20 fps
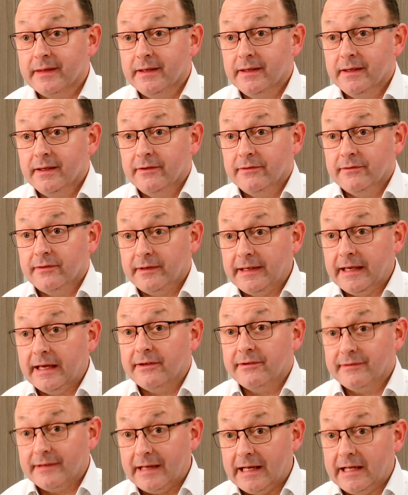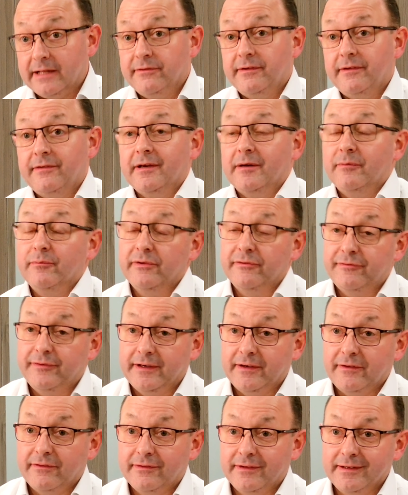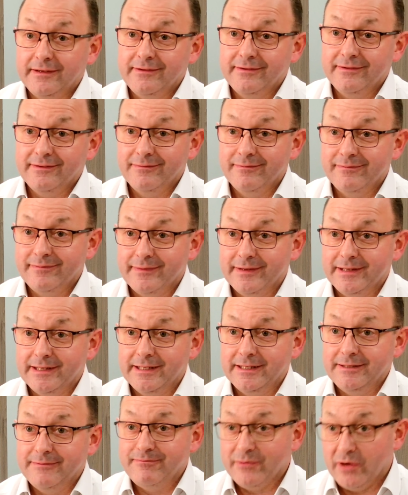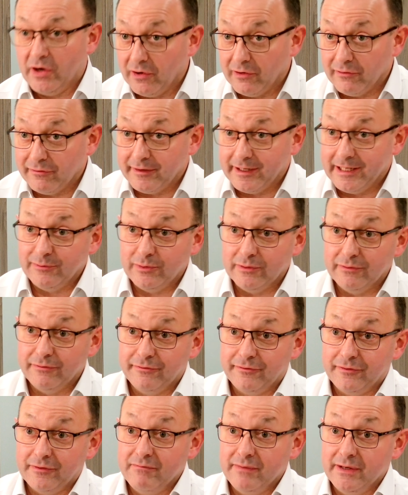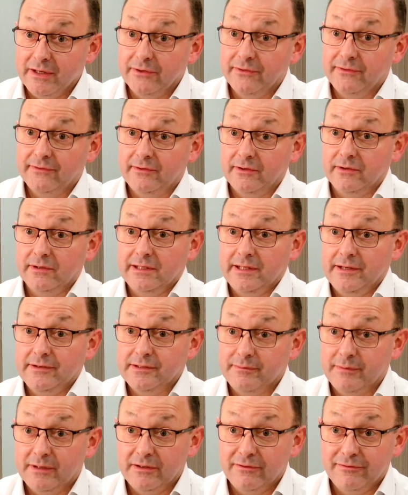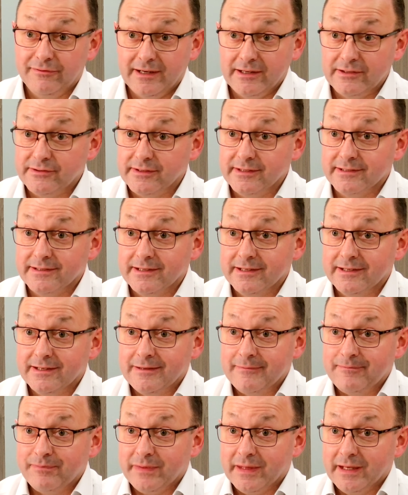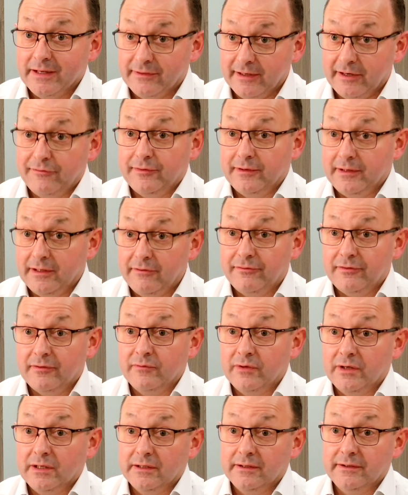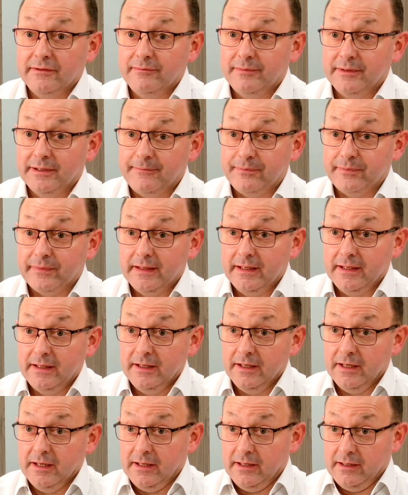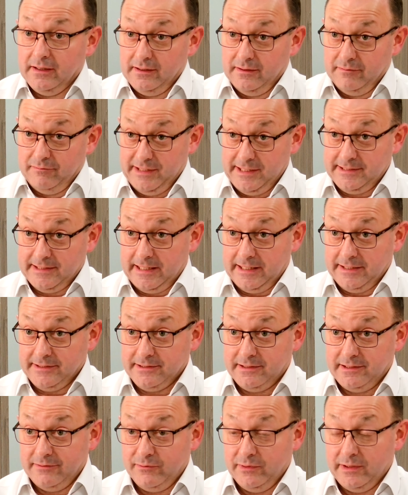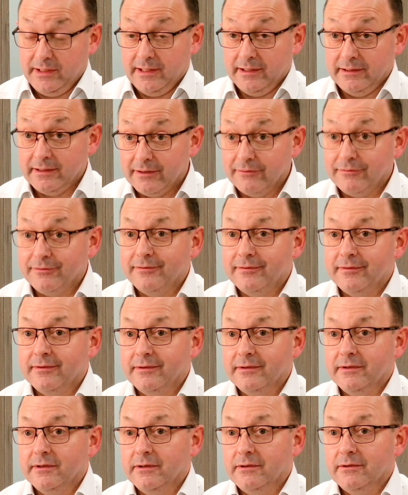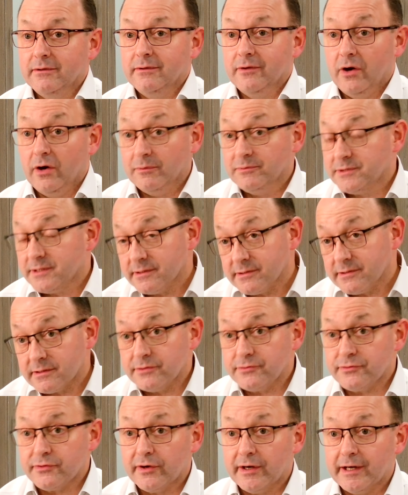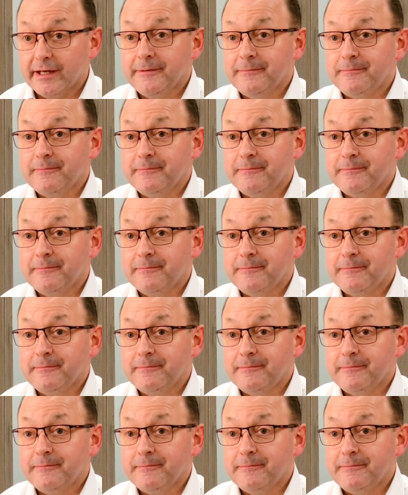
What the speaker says: So yes, anti-tamper fixings are available from most door closer manufacturers, definitely from Rutland, but please ask and we can give you options to try.